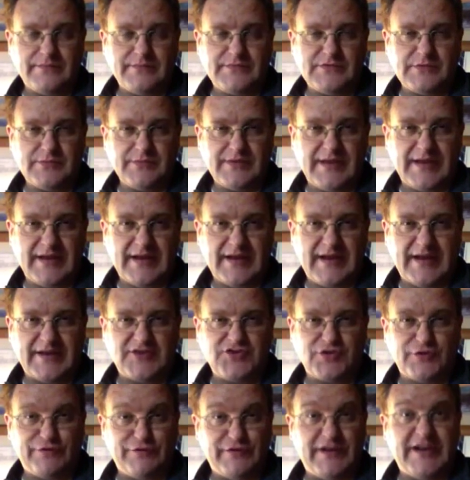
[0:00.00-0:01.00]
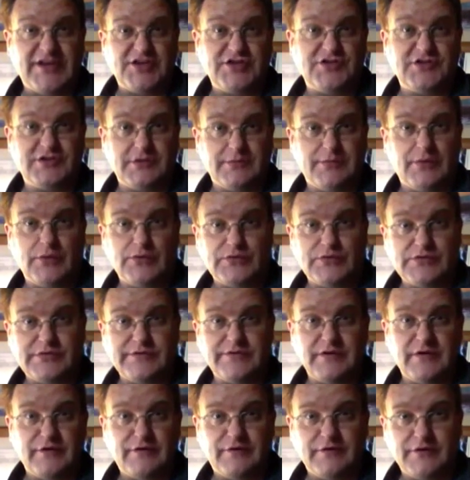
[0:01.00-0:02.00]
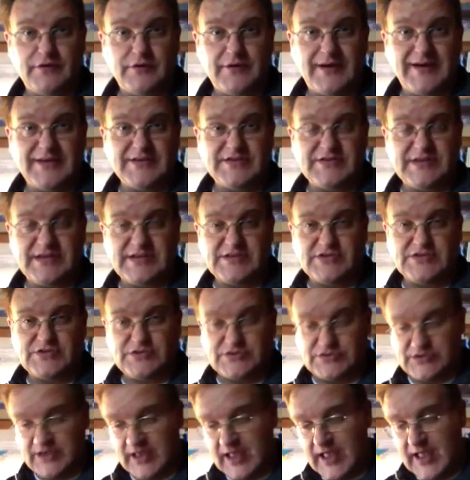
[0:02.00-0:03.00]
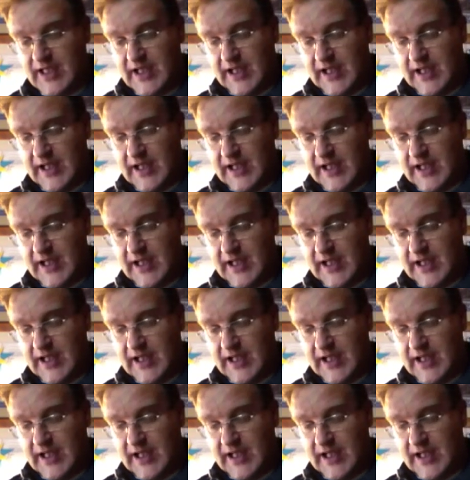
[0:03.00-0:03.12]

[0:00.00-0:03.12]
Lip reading: some extra flesh to the bones of your ancestors.